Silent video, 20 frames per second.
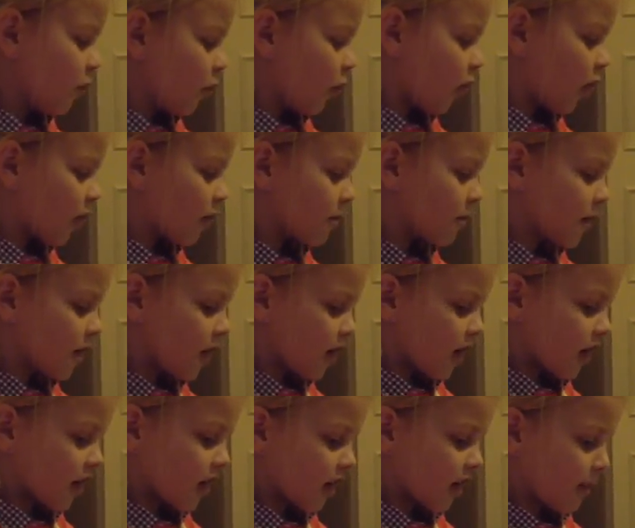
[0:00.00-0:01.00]
warm
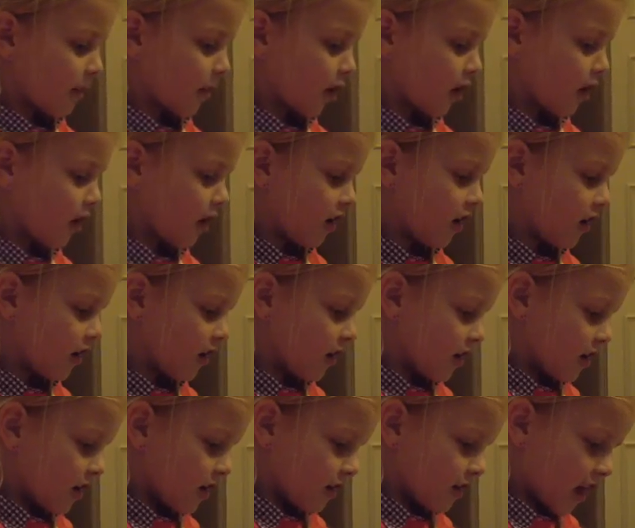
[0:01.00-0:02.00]
summer
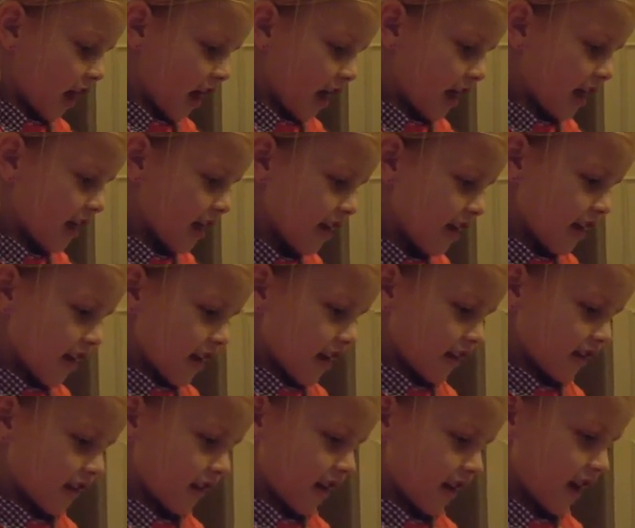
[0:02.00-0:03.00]
day,
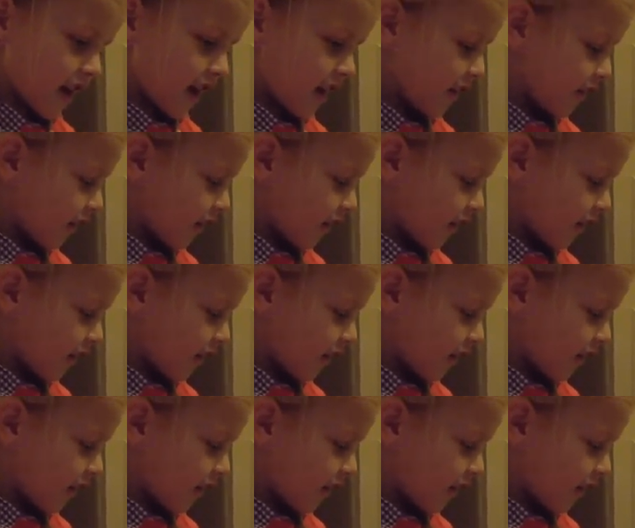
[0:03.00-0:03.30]
cleaning